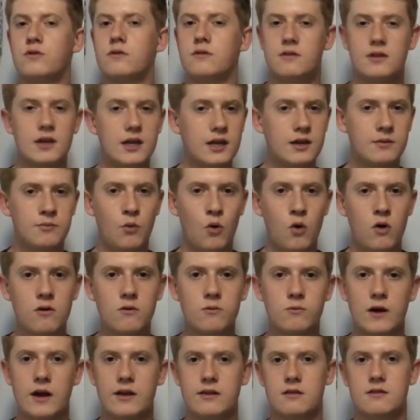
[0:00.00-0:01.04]
think more
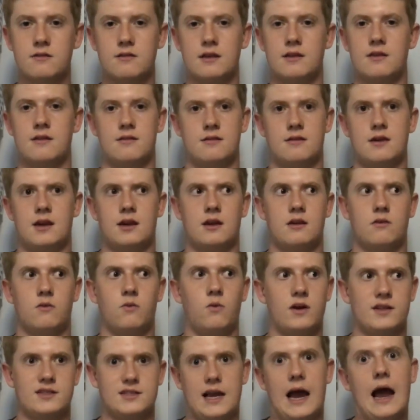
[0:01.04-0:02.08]
rather than think
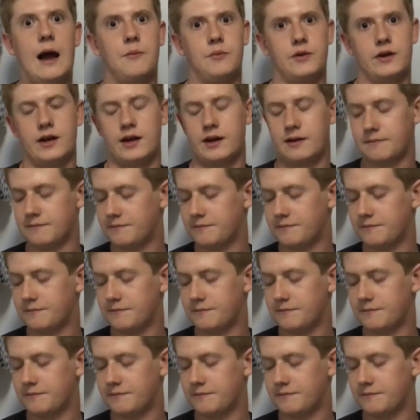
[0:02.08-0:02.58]
what's happening.